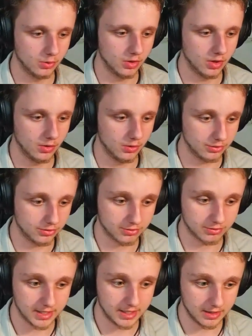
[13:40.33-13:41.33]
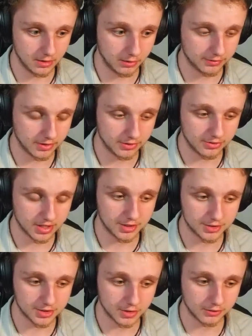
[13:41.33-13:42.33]
all 3 of these
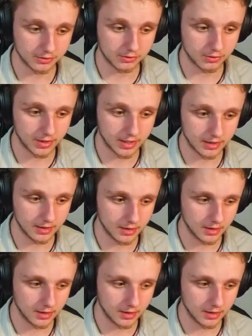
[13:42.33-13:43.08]
challenges today.